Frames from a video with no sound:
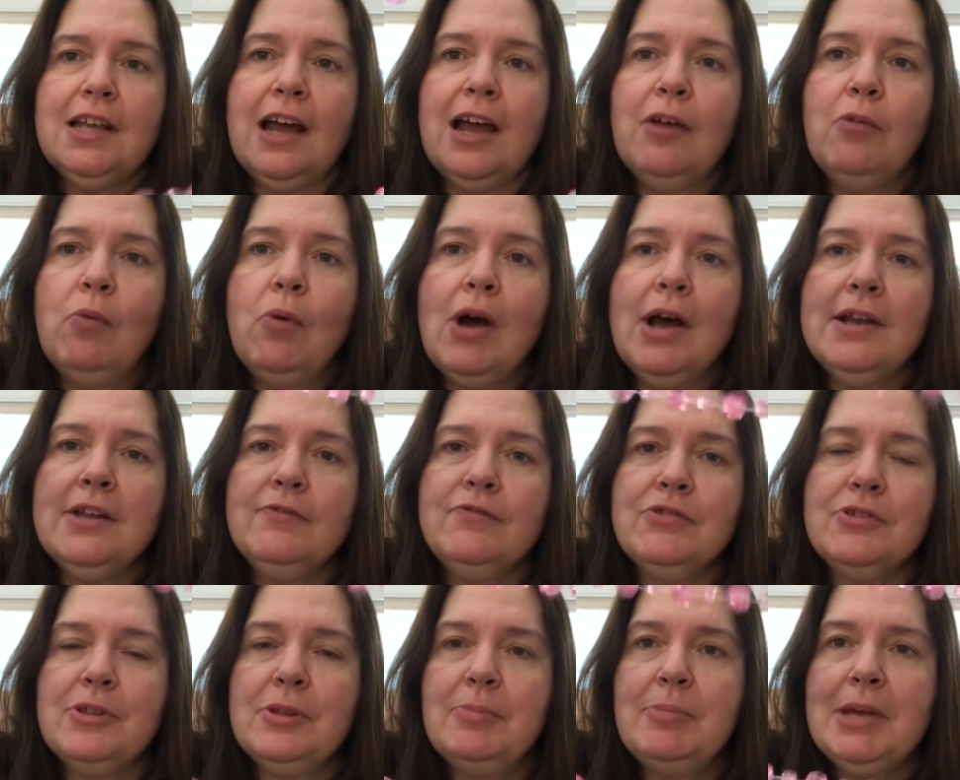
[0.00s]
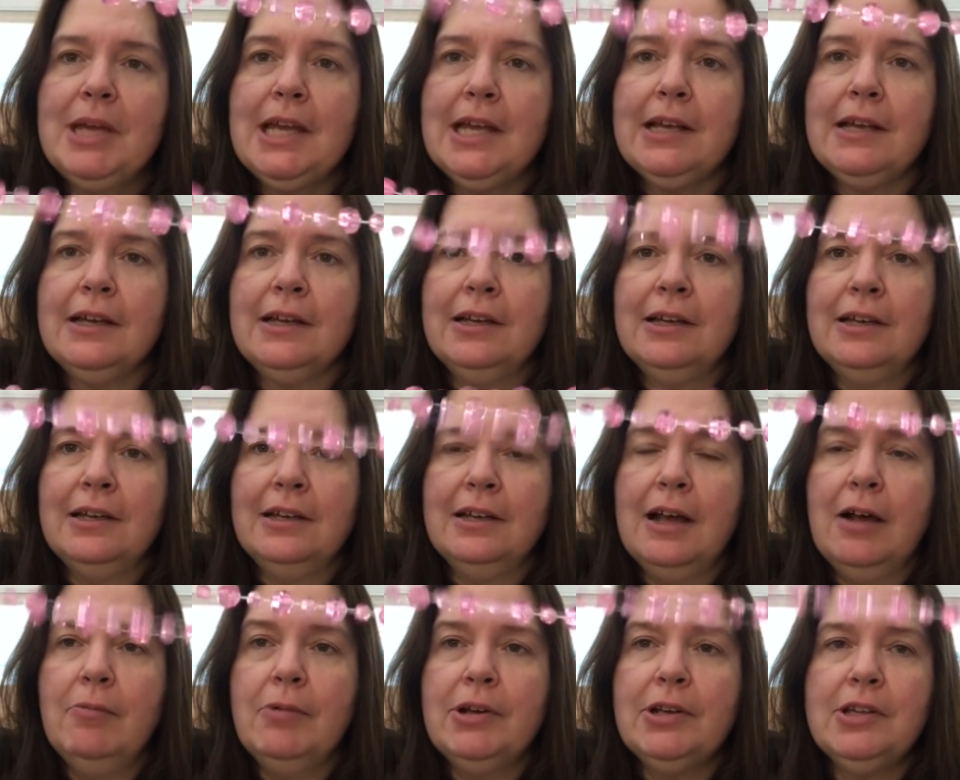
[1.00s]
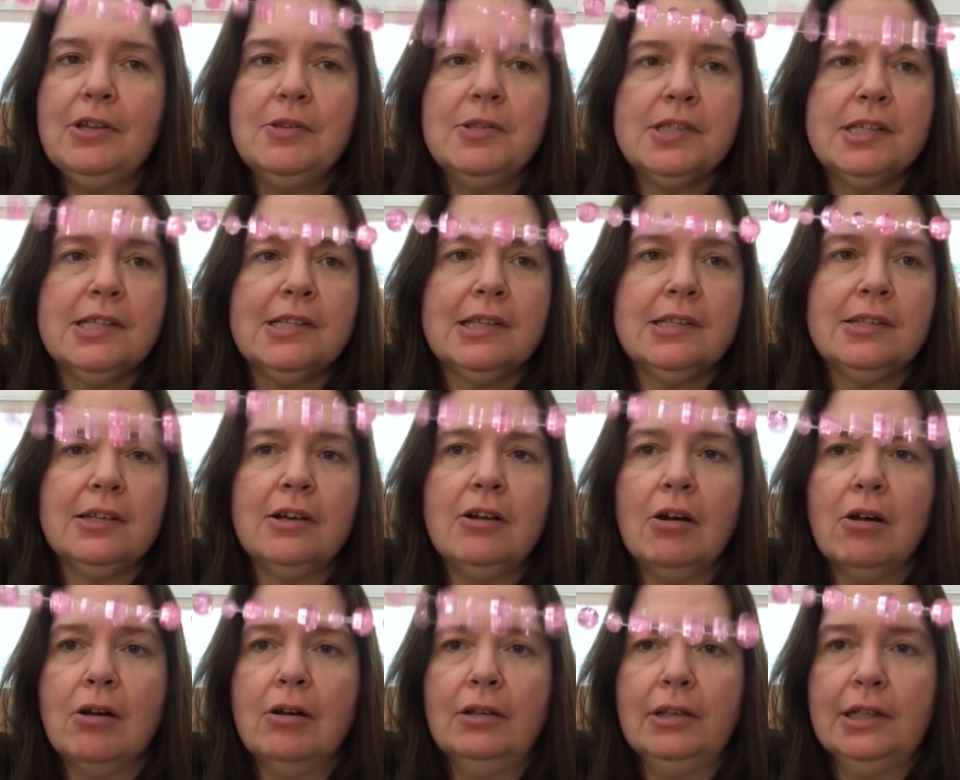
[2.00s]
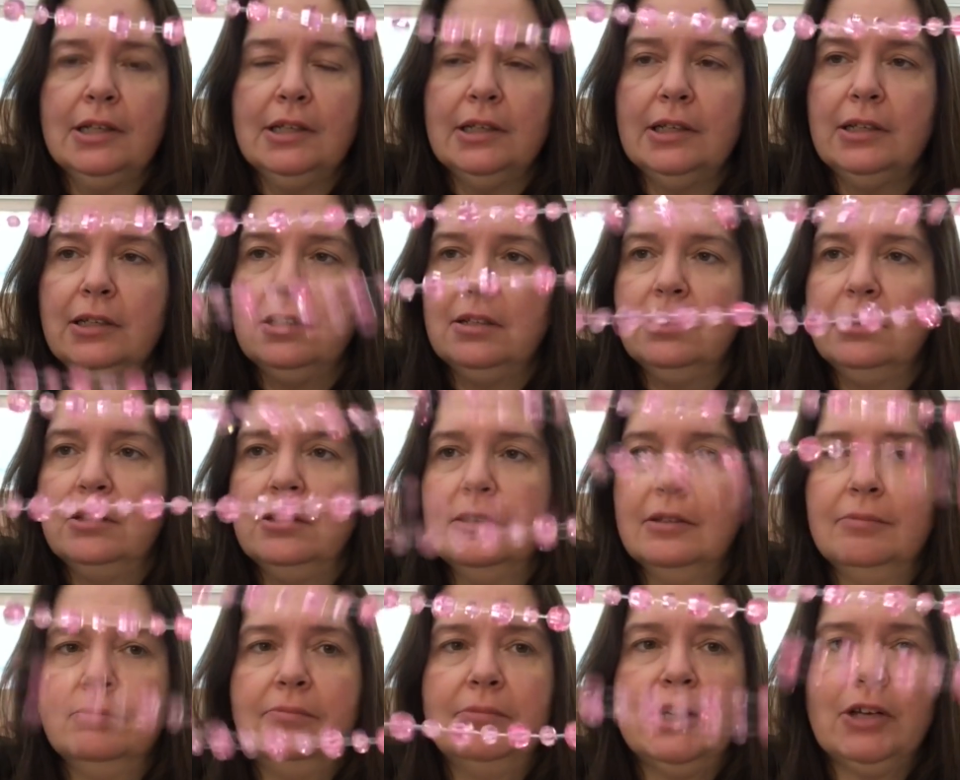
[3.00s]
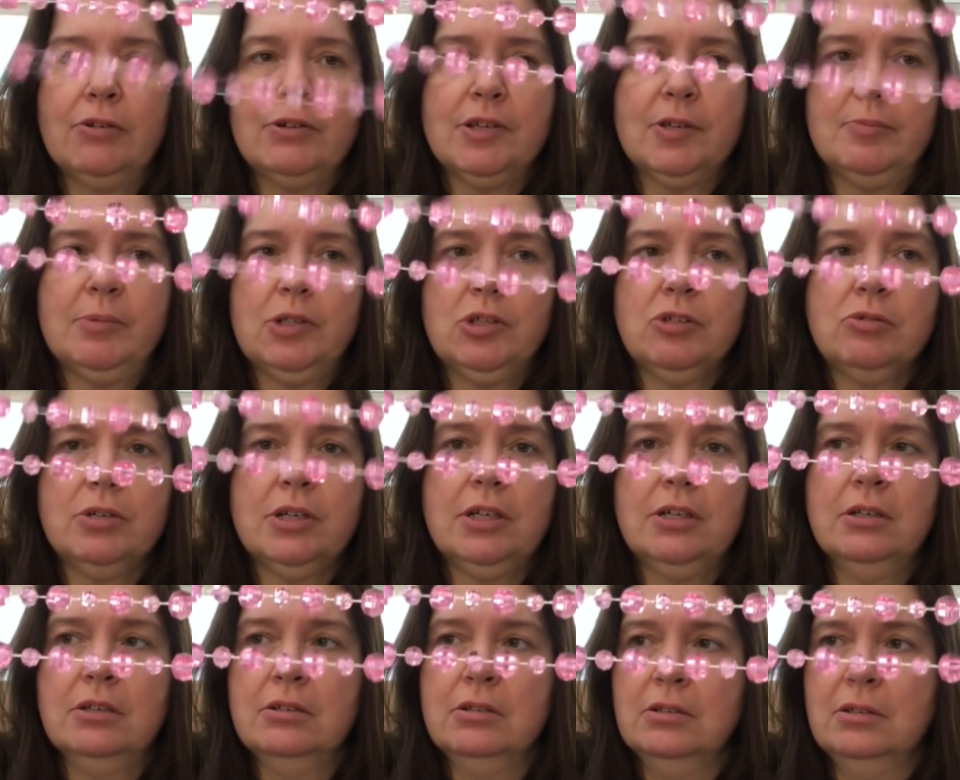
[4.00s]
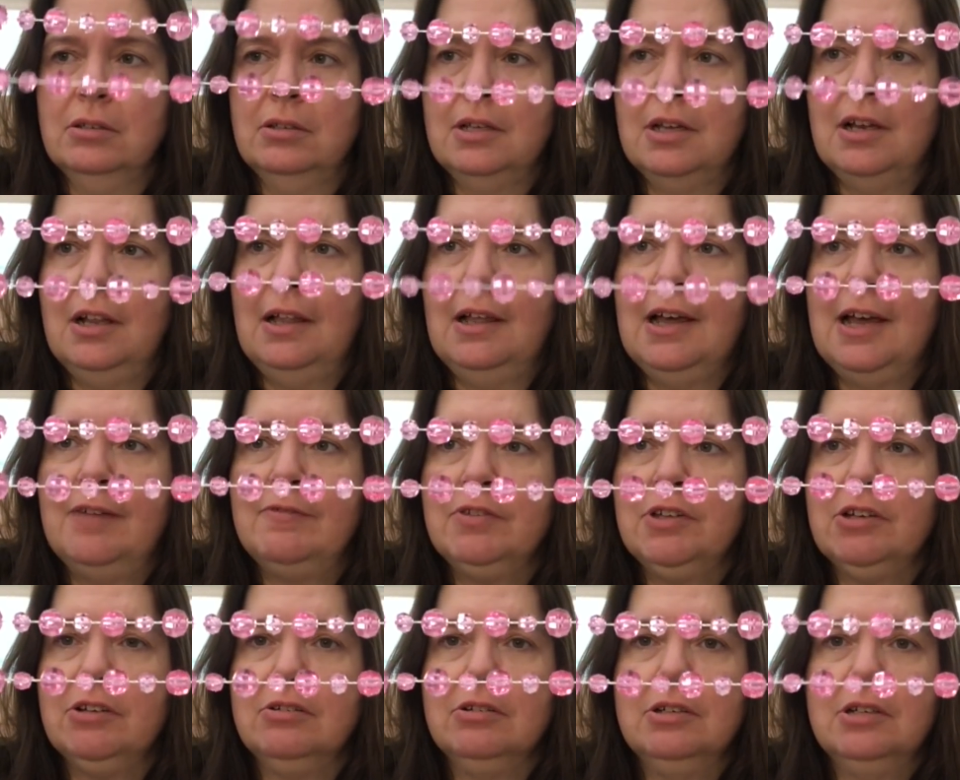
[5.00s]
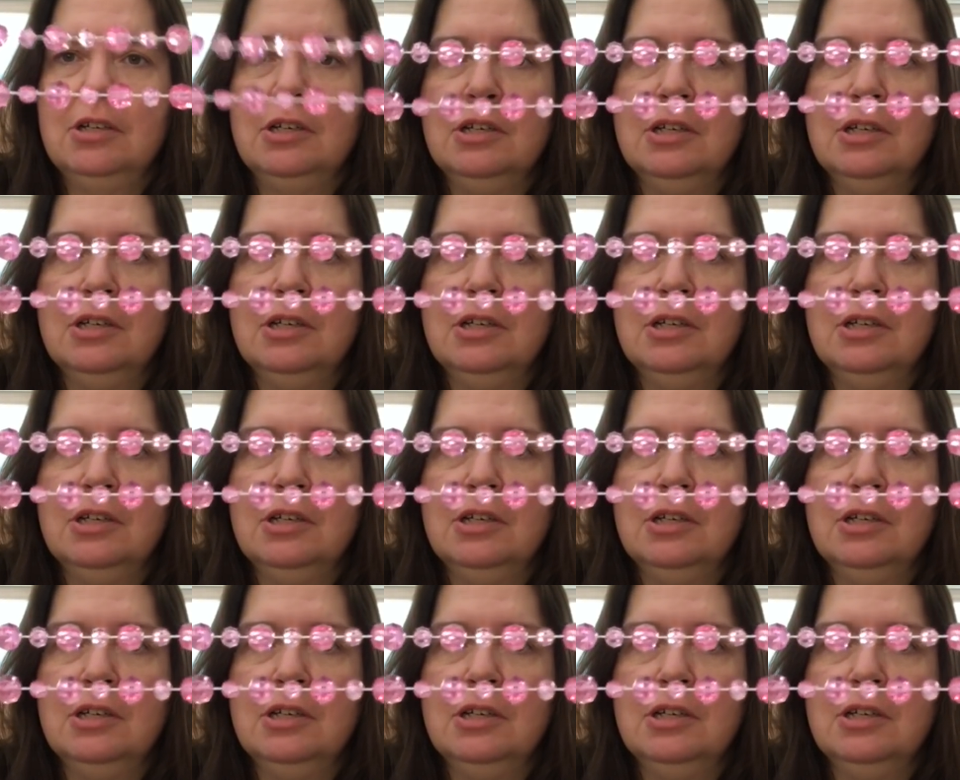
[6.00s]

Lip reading: I want it for the pink. I want to use this as a garland in my Christmas tree that I'll have here.